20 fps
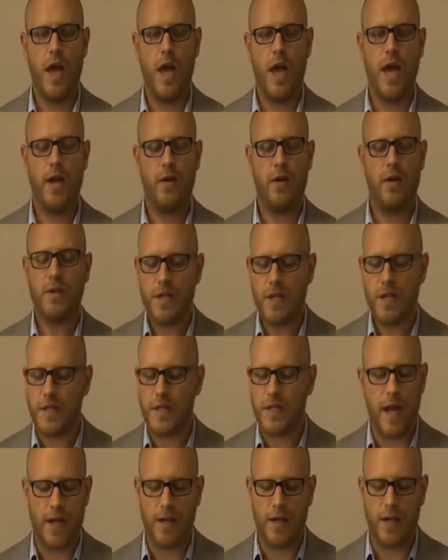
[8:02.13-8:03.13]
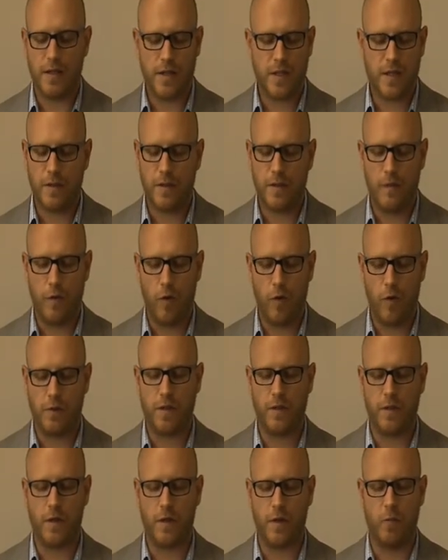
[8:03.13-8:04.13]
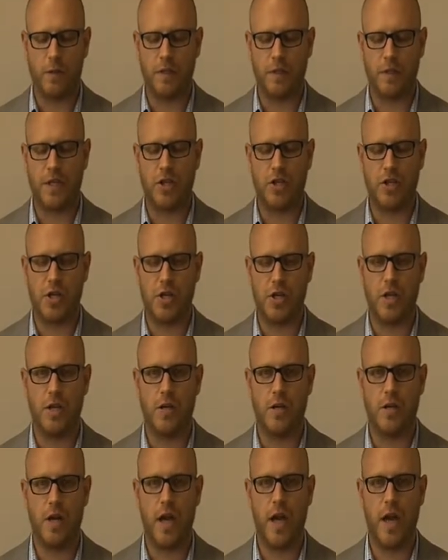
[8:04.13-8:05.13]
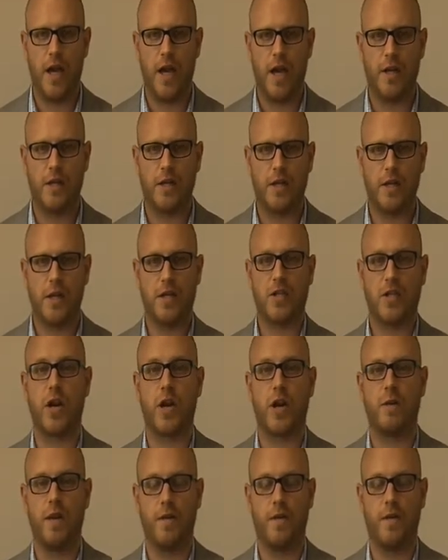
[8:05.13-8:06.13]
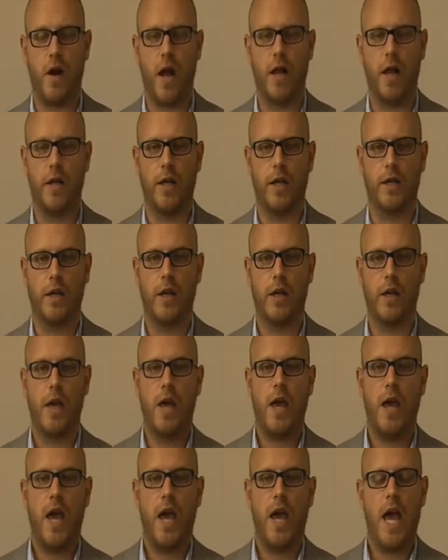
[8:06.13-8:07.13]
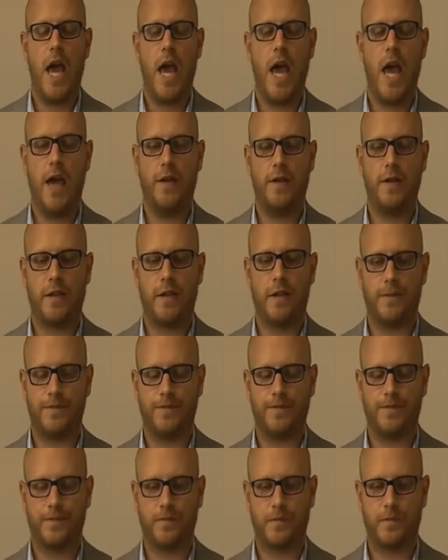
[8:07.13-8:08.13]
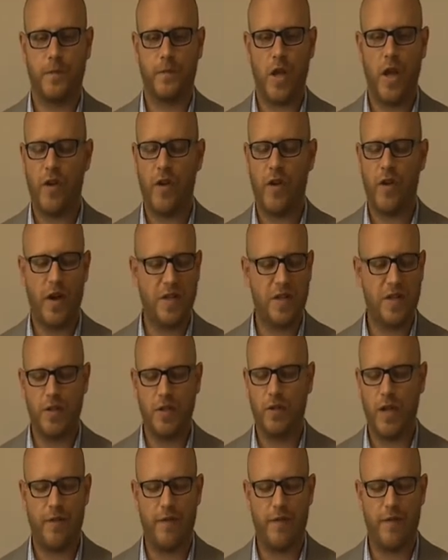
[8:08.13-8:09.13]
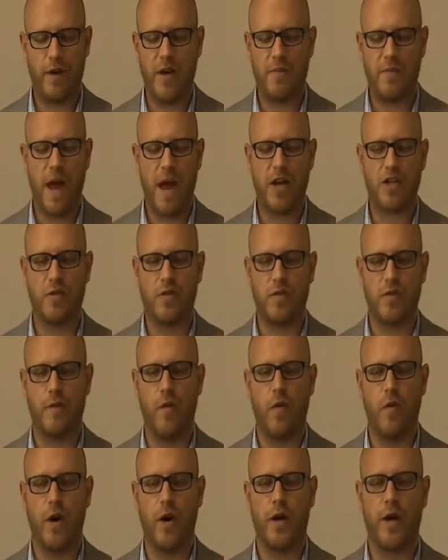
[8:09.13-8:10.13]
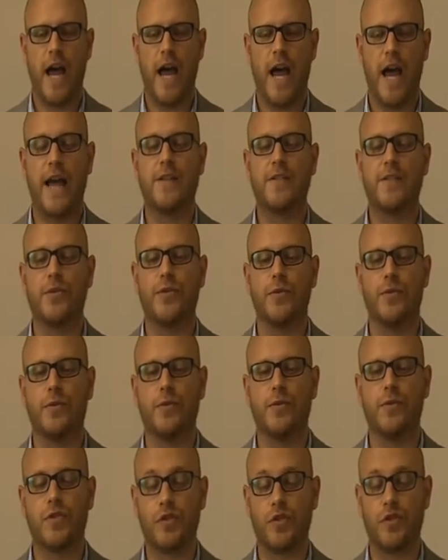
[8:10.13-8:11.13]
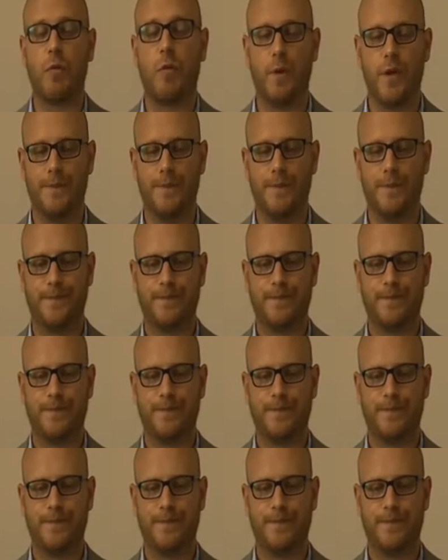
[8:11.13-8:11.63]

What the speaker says: And it was intense forms of competition and extremely violent. And although I still have great passion for it, I had to stop it.